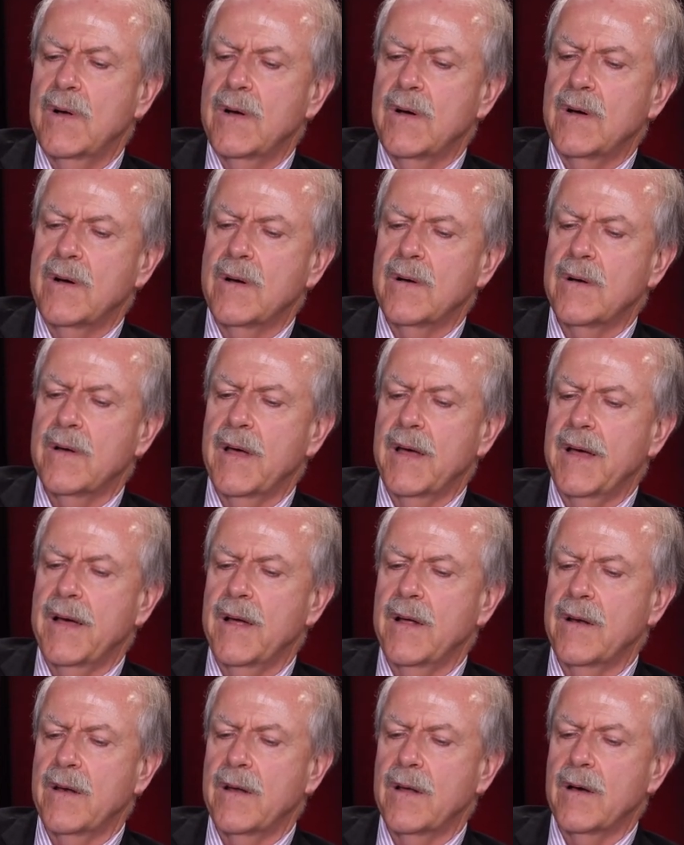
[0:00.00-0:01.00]

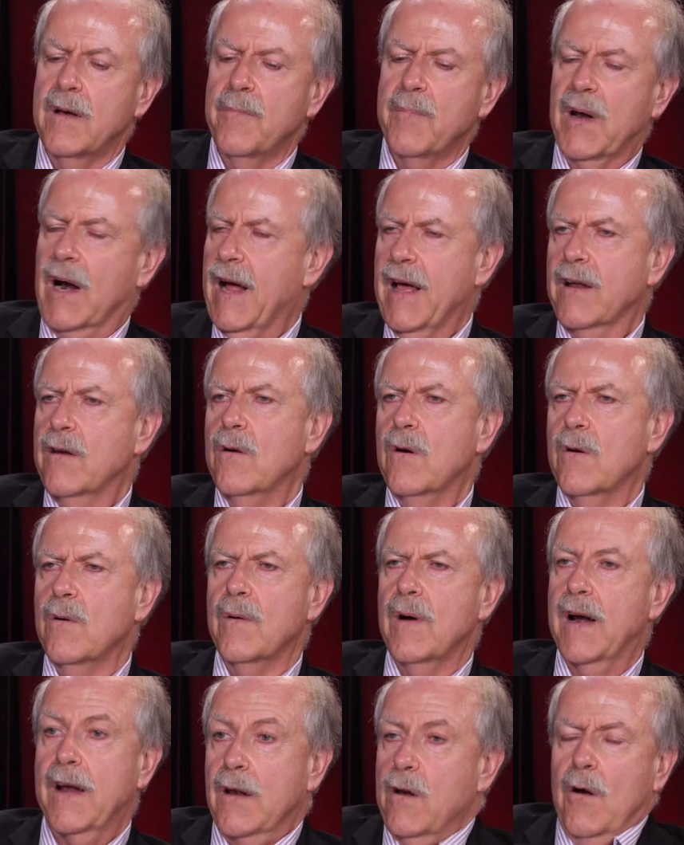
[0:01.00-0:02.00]
But I didn't
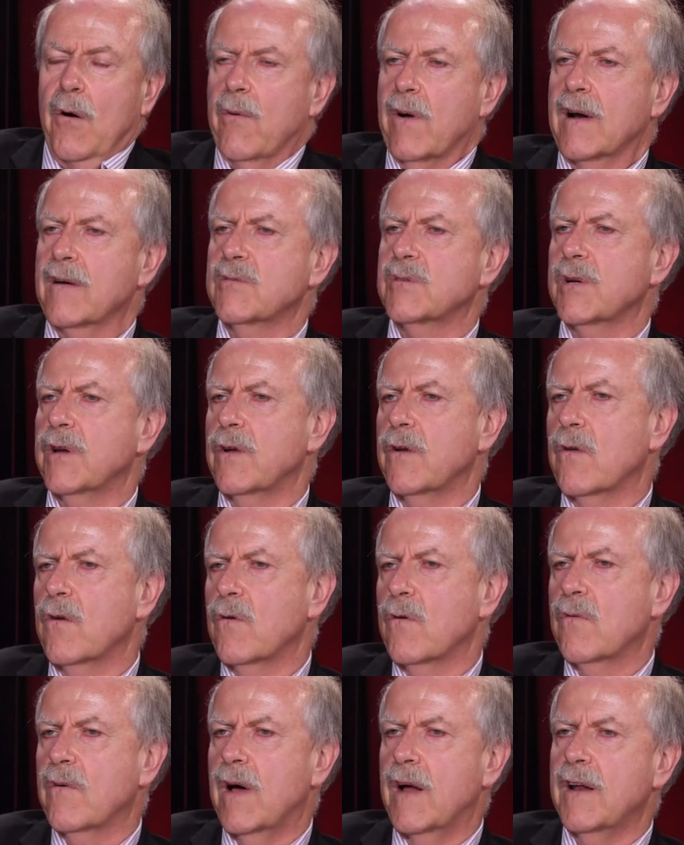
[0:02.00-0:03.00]
know what I was going to
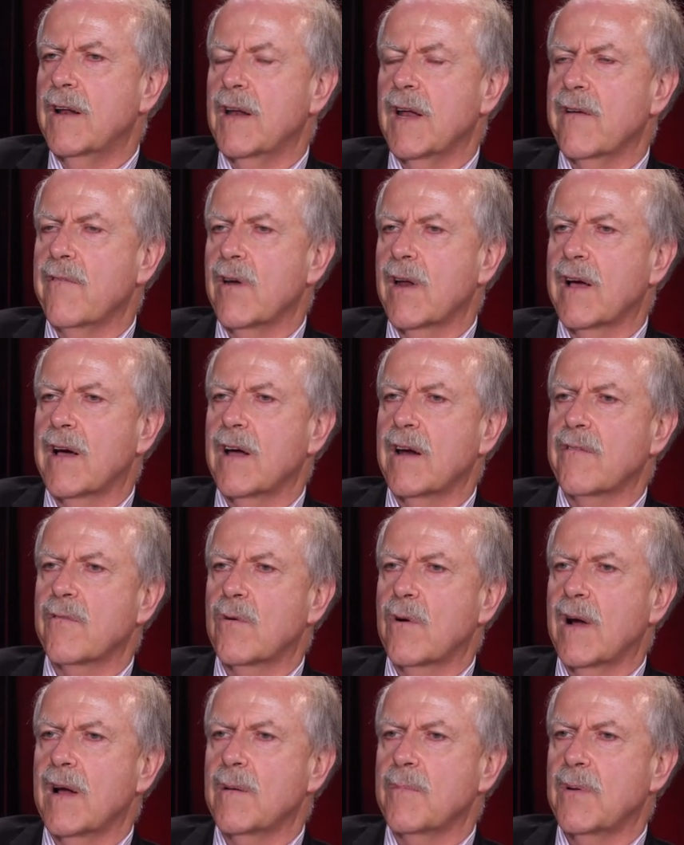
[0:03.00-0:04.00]
do. I didn't have any kind
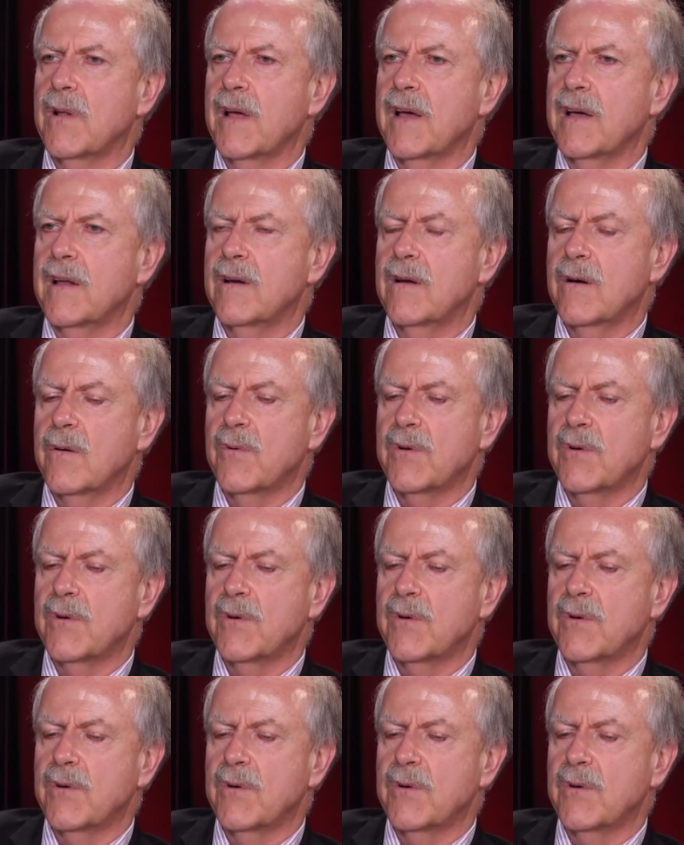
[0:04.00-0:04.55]
of grand plan.